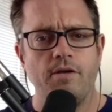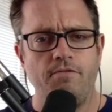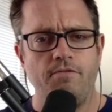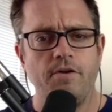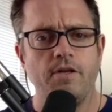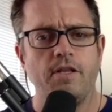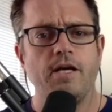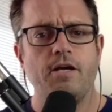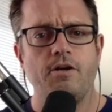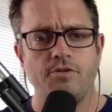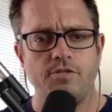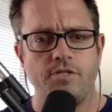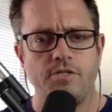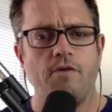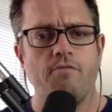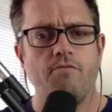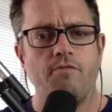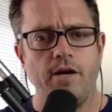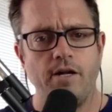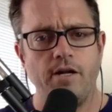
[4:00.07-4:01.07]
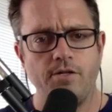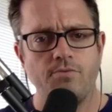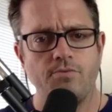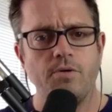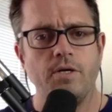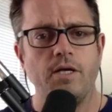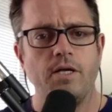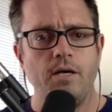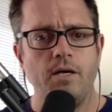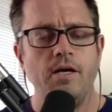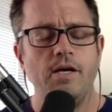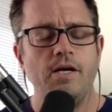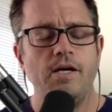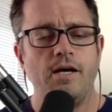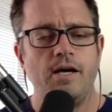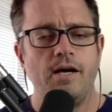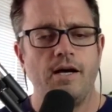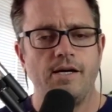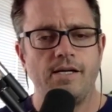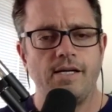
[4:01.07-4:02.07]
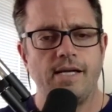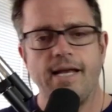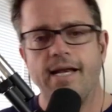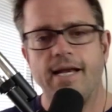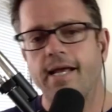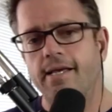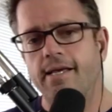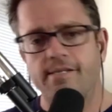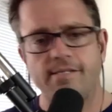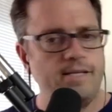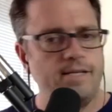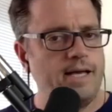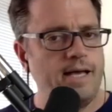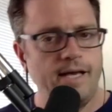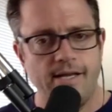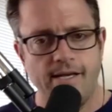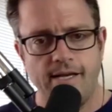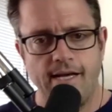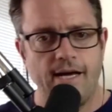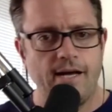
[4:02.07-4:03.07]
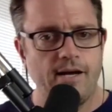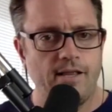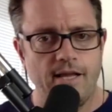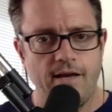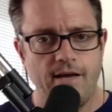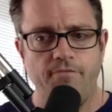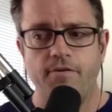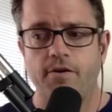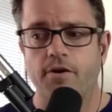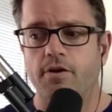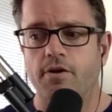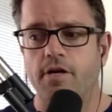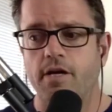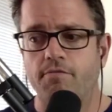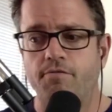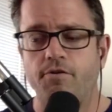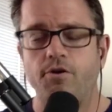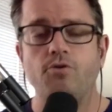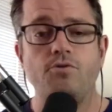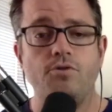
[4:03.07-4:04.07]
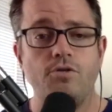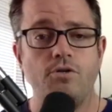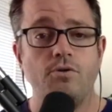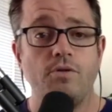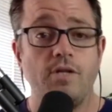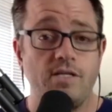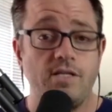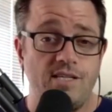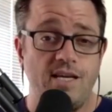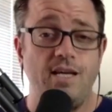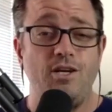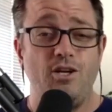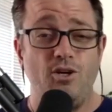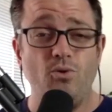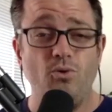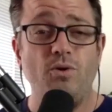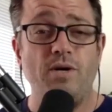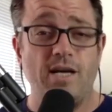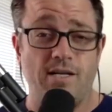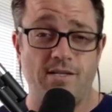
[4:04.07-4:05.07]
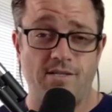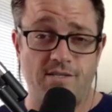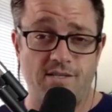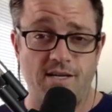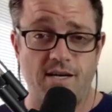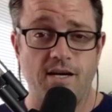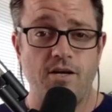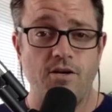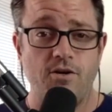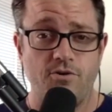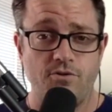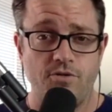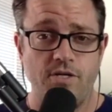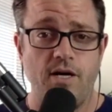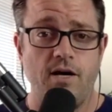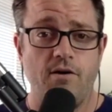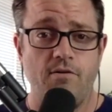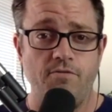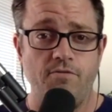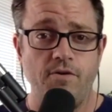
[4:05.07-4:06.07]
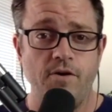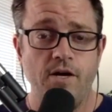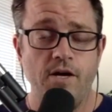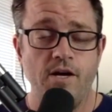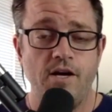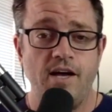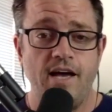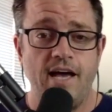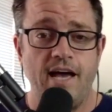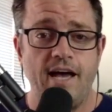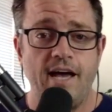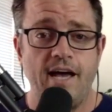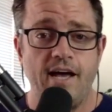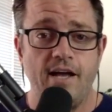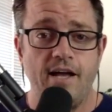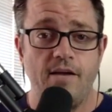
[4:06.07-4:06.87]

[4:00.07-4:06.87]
feel like yourself, right? It's really getting hit out of left field. If you do, let's say you get sick yourself, and